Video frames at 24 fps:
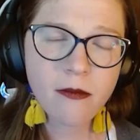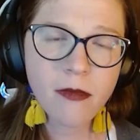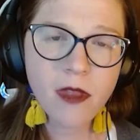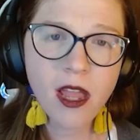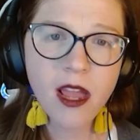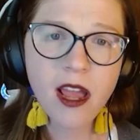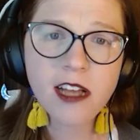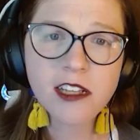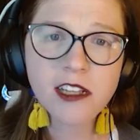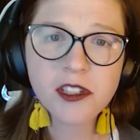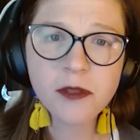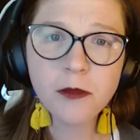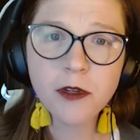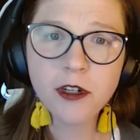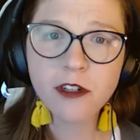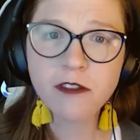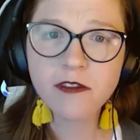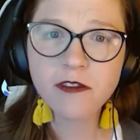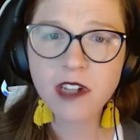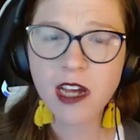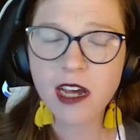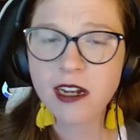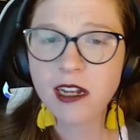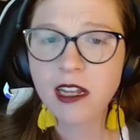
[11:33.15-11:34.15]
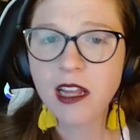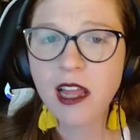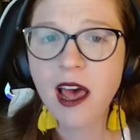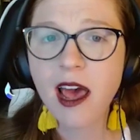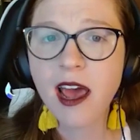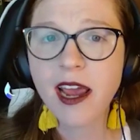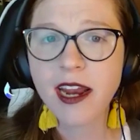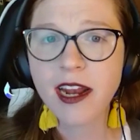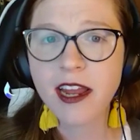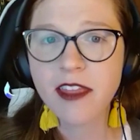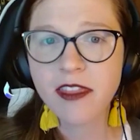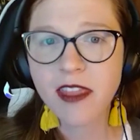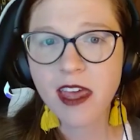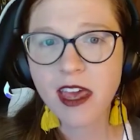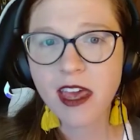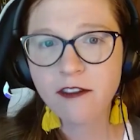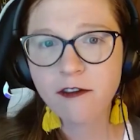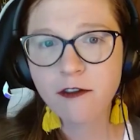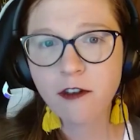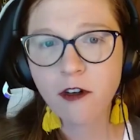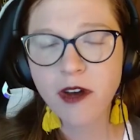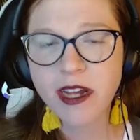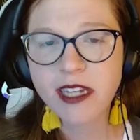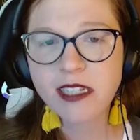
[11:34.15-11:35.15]
has moved online, and
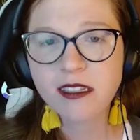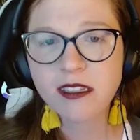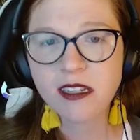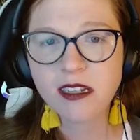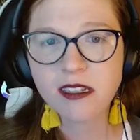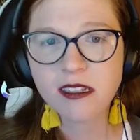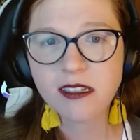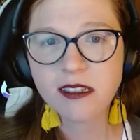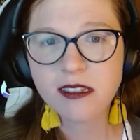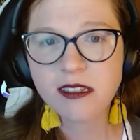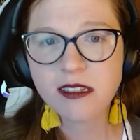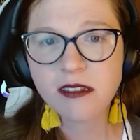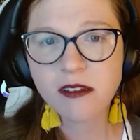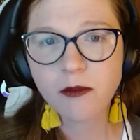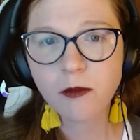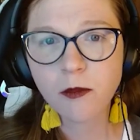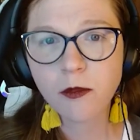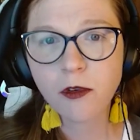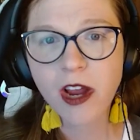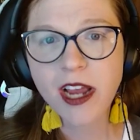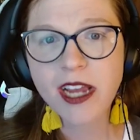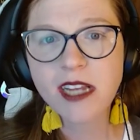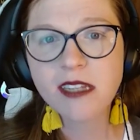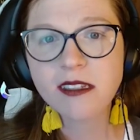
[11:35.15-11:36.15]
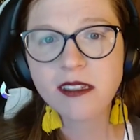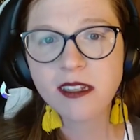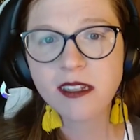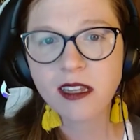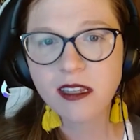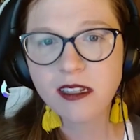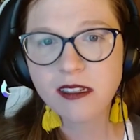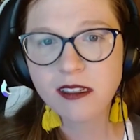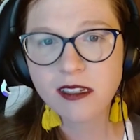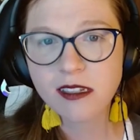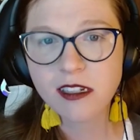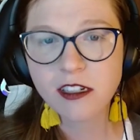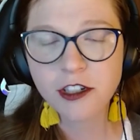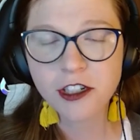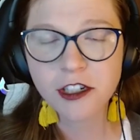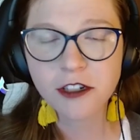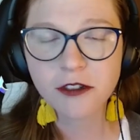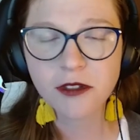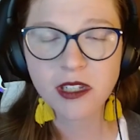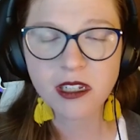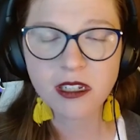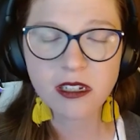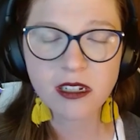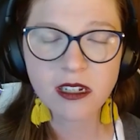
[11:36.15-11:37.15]
that voices raising these
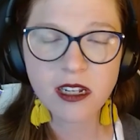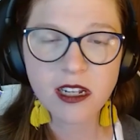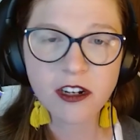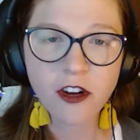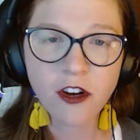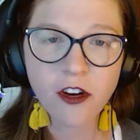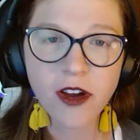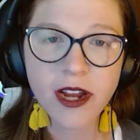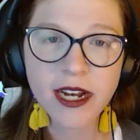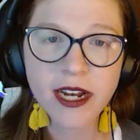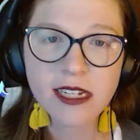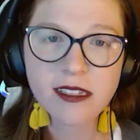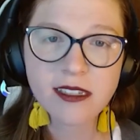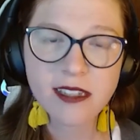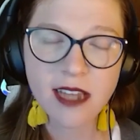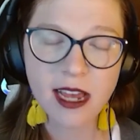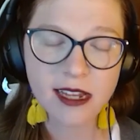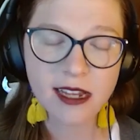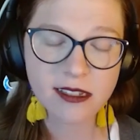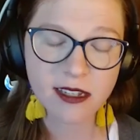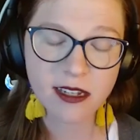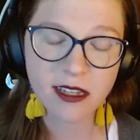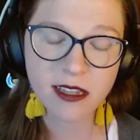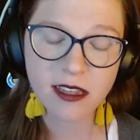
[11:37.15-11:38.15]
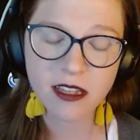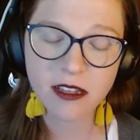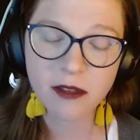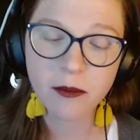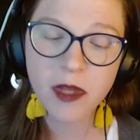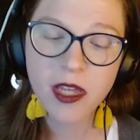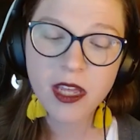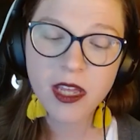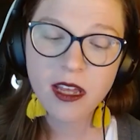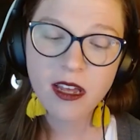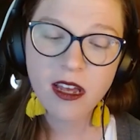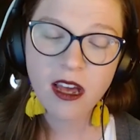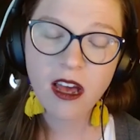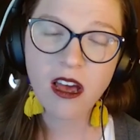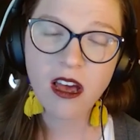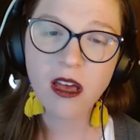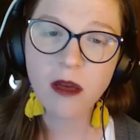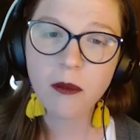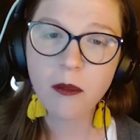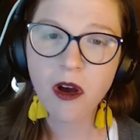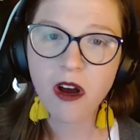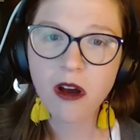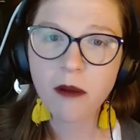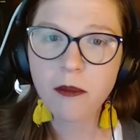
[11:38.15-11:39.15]
issues and criticizing them
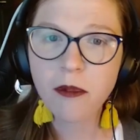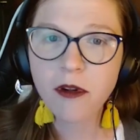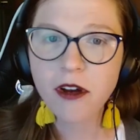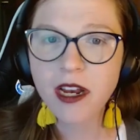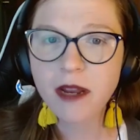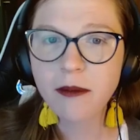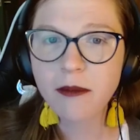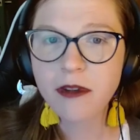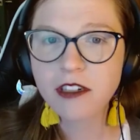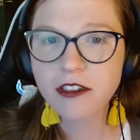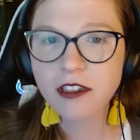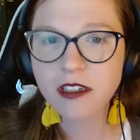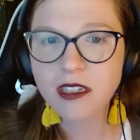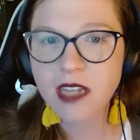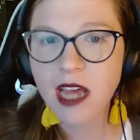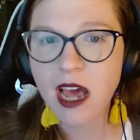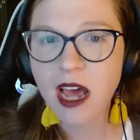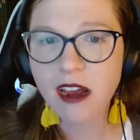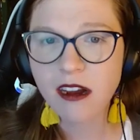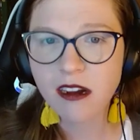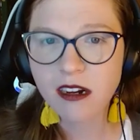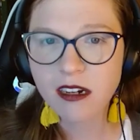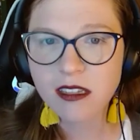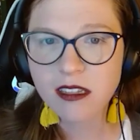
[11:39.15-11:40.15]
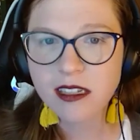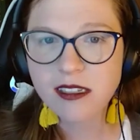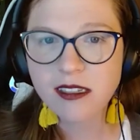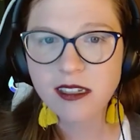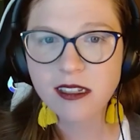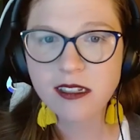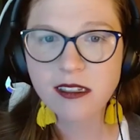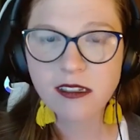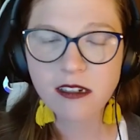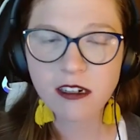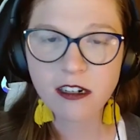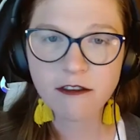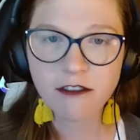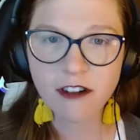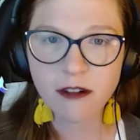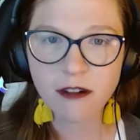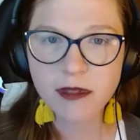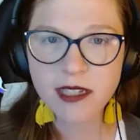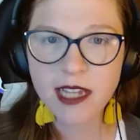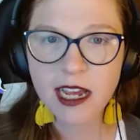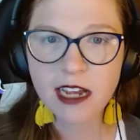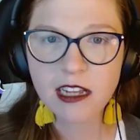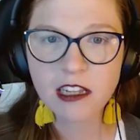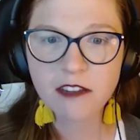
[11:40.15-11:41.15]
are pretty much entirely censored from
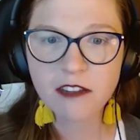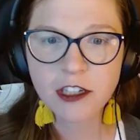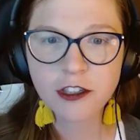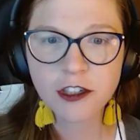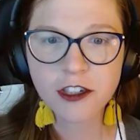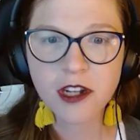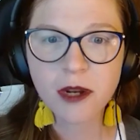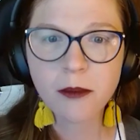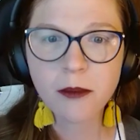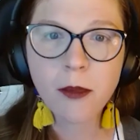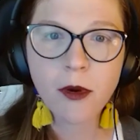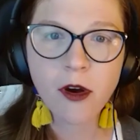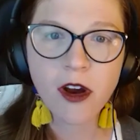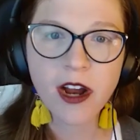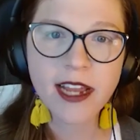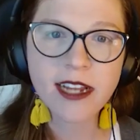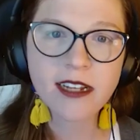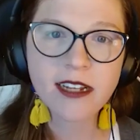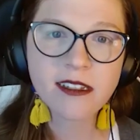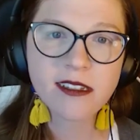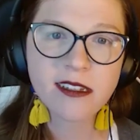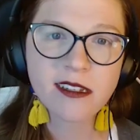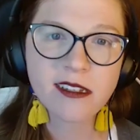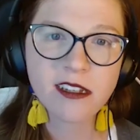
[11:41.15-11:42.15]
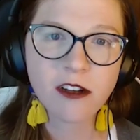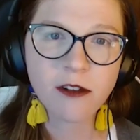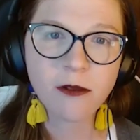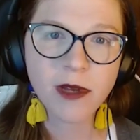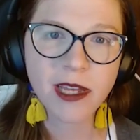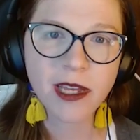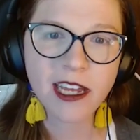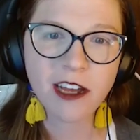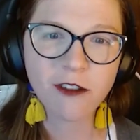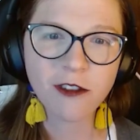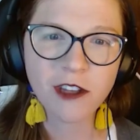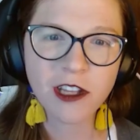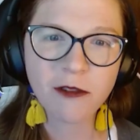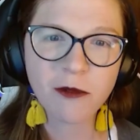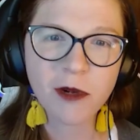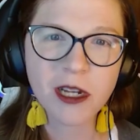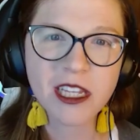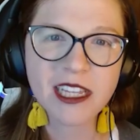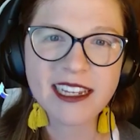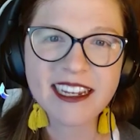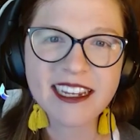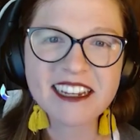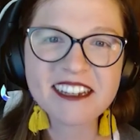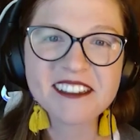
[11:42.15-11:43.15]
television and print. So we only
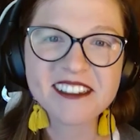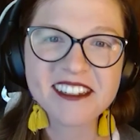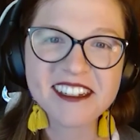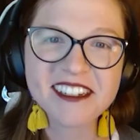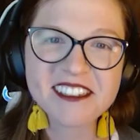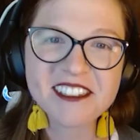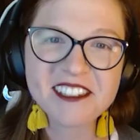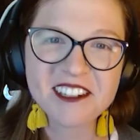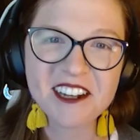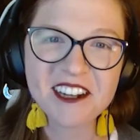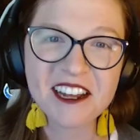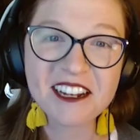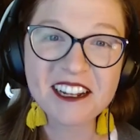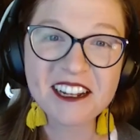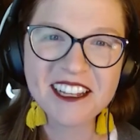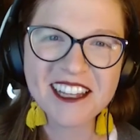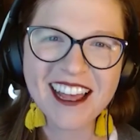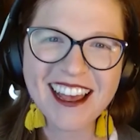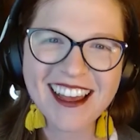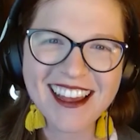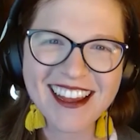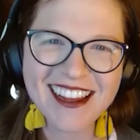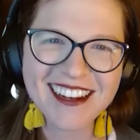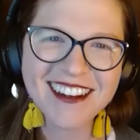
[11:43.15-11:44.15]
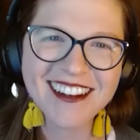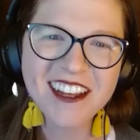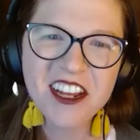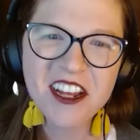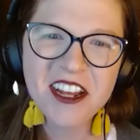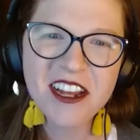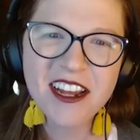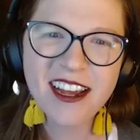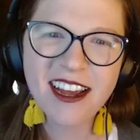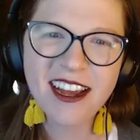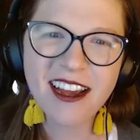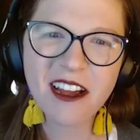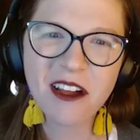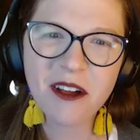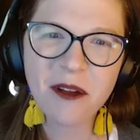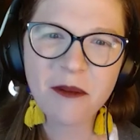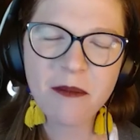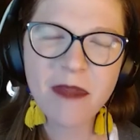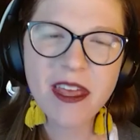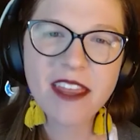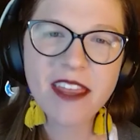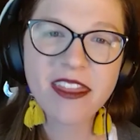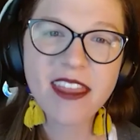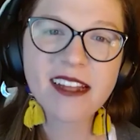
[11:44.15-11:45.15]
really exist online.
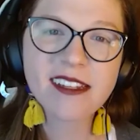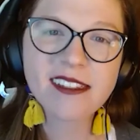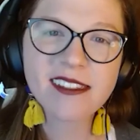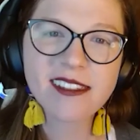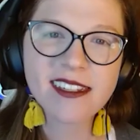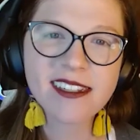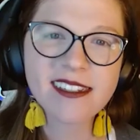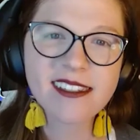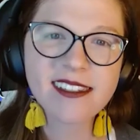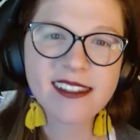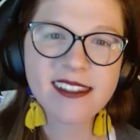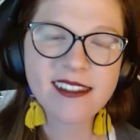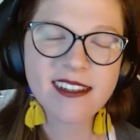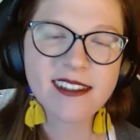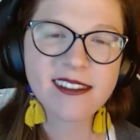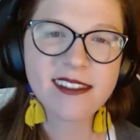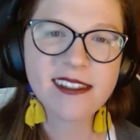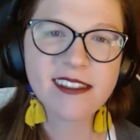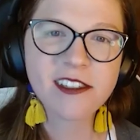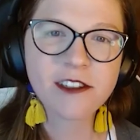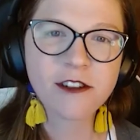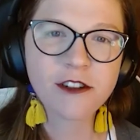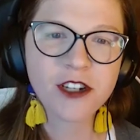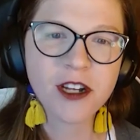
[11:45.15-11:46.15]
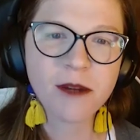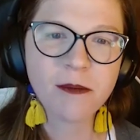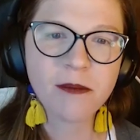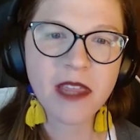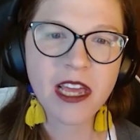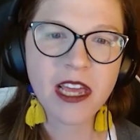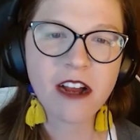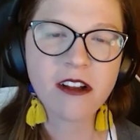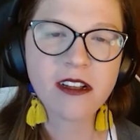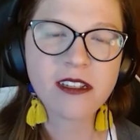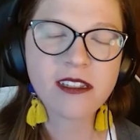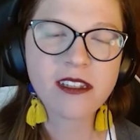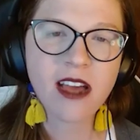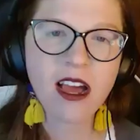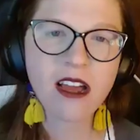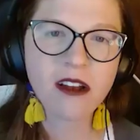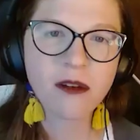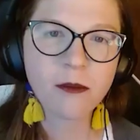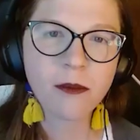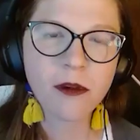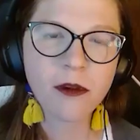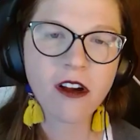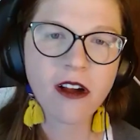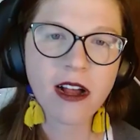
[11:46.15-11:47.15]
And that sense, and the censorship there has
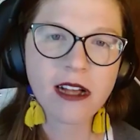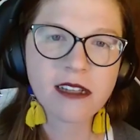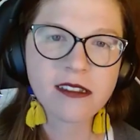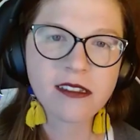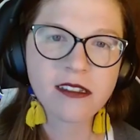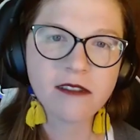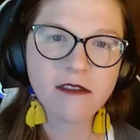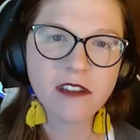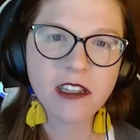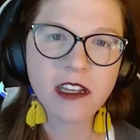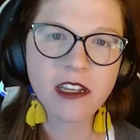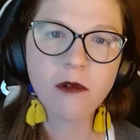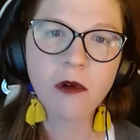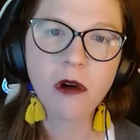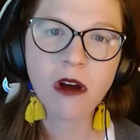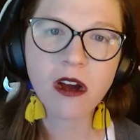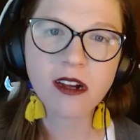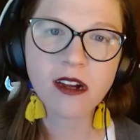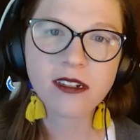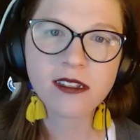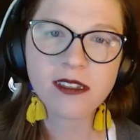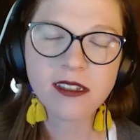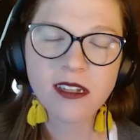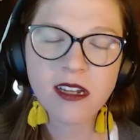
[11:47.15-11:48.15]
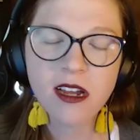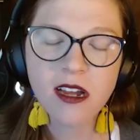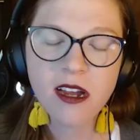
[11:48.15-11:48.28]
gotten progressively worse